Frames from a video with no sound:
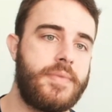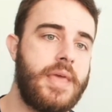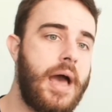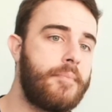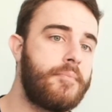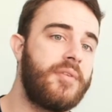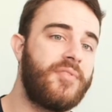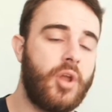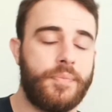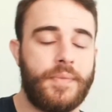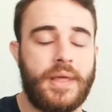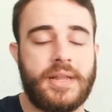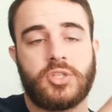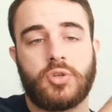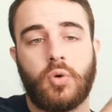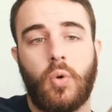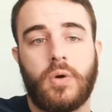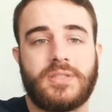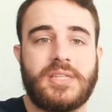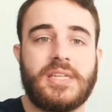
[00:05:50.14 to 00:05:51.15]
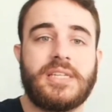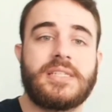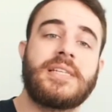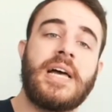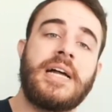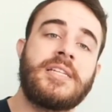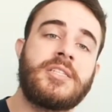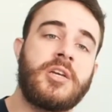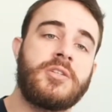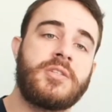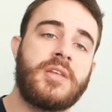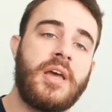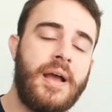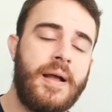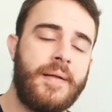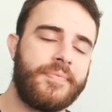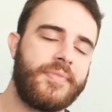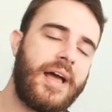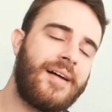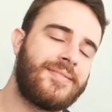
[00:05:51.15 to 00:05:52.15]
moving on then towards these
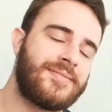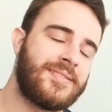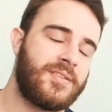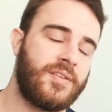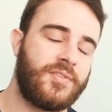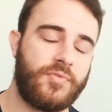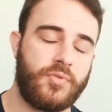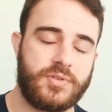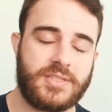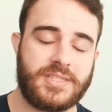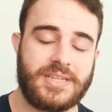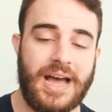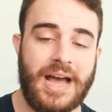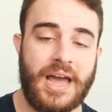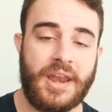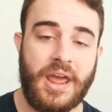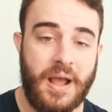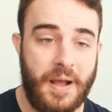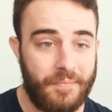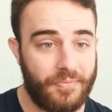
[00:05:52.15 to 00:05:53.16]
centers, I've set that to the side.